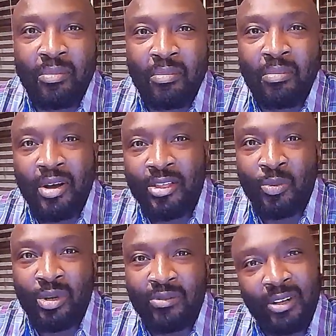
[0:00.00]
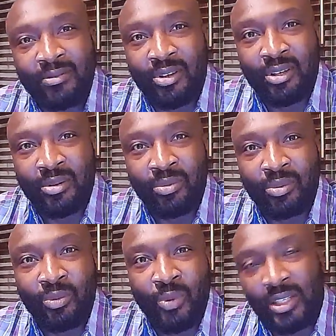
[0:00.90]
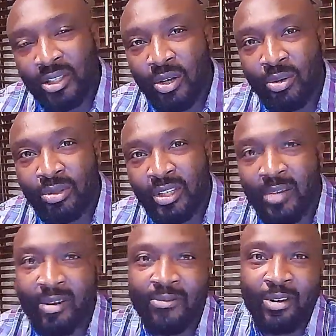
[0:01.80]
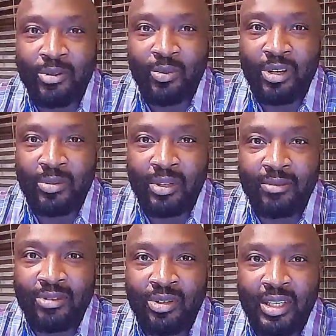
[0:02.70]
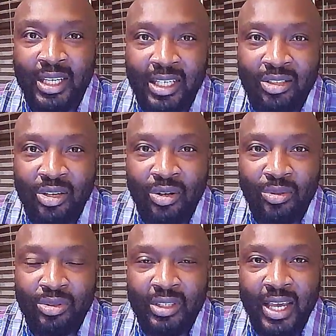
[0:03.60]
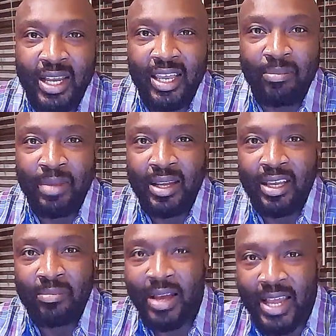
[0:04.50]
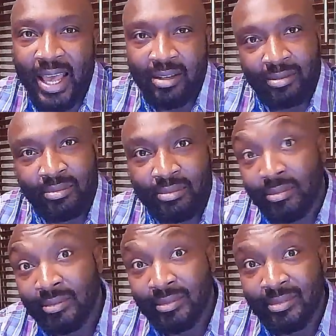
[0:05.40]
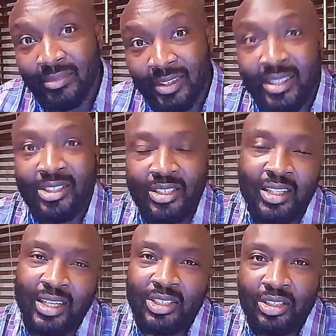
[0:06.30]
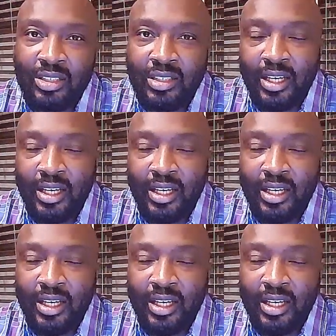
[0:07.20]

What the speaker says: mother would have lived on the West Coast and my father would have lived on the East Coast, and they met in Manhattan, let's just